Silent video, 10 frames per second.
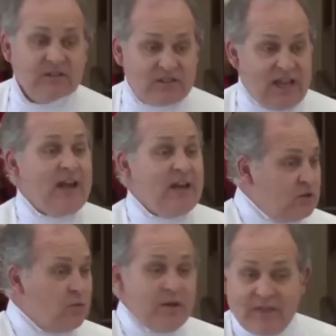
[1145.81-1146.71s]
Saying
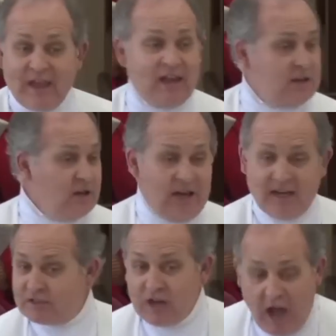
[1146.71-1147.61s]
it's one thing and,
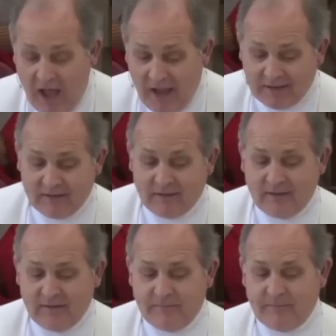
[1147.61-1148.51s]
and it's not.
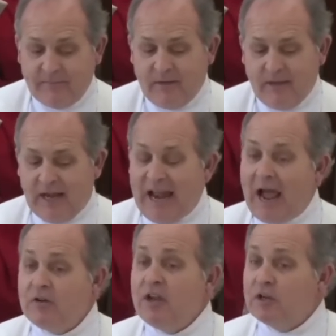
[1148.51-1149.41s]
And
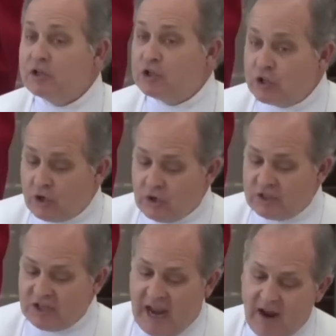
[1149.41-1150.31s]
how can a
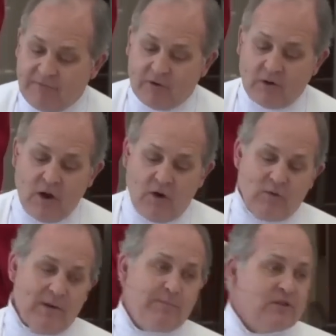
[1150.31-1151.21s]
church ever
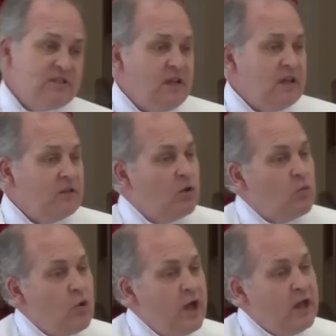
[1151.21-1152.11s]
represent the
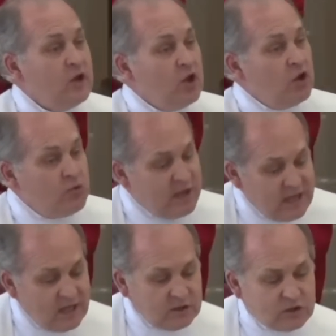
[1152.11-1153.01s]
one who
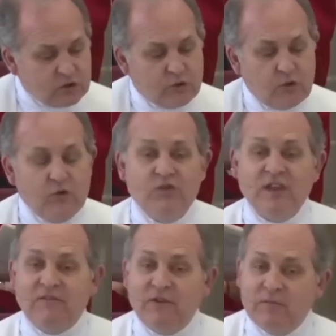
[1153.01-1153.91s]
is truth
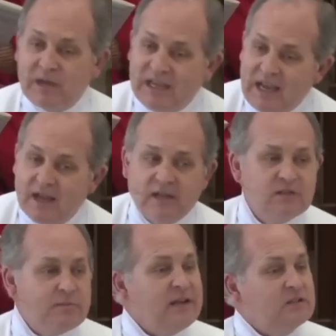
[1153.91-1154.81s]
if it
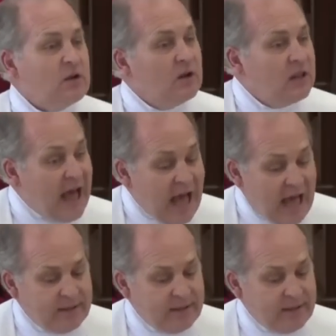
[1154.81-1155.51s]
begins based on a lie?